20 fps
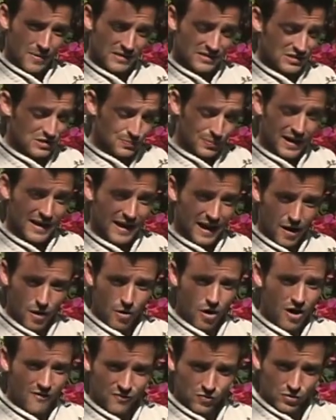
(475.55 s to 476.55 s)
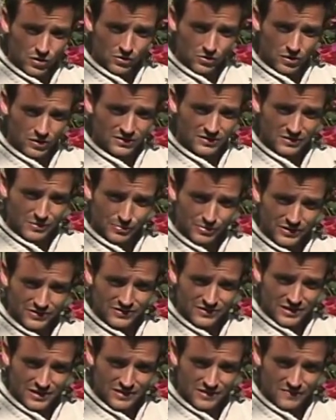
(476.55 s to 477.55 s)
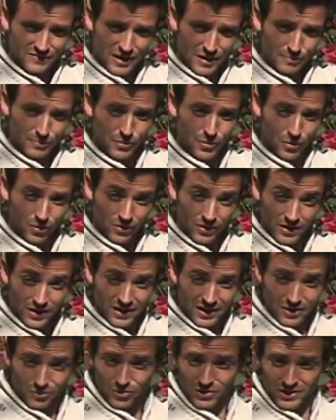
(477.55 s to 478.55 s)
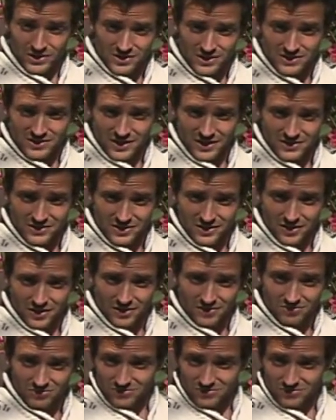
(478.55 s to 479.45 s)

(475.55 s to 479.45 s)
Despite how awful it looked in the presentation of that bowl, it really did taste good.